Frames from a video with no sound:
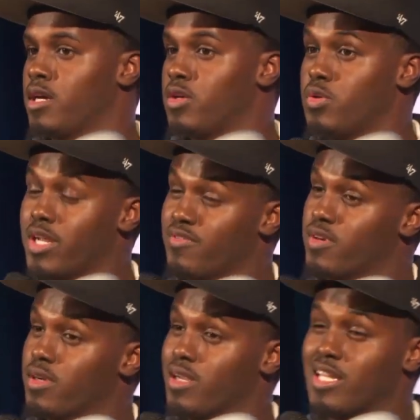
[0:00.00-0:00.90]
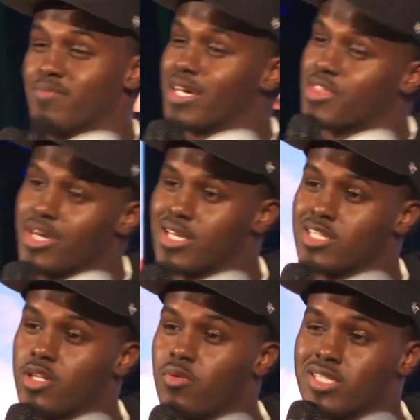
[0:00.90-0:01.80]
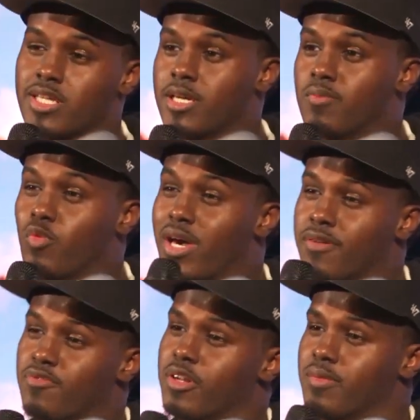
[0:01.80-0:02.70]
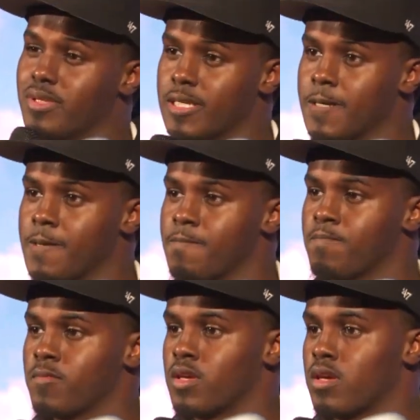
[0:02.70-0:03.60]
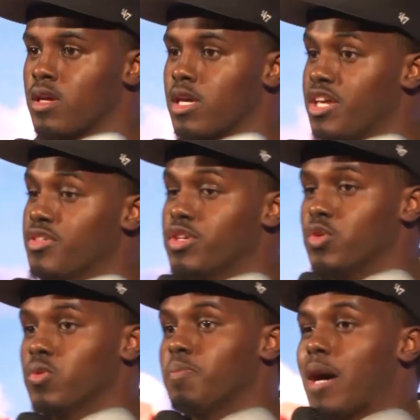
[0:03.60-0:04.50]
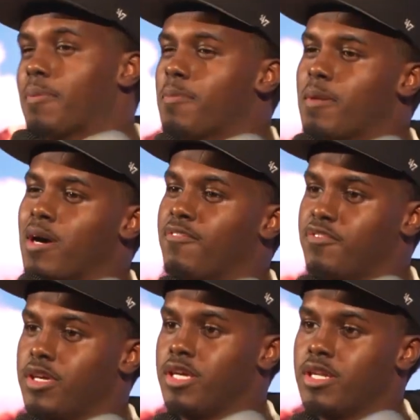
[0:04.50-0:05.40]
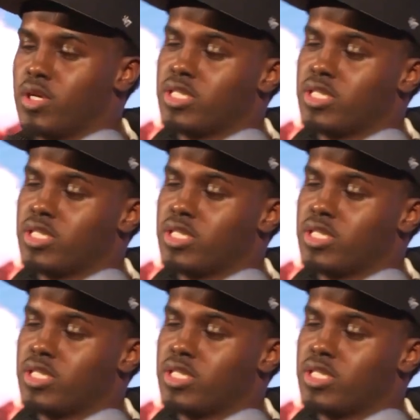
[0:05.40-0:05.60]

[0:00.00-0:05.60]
You never leave my thoughts and always end up right in front of me. Either you pop up on my feed or you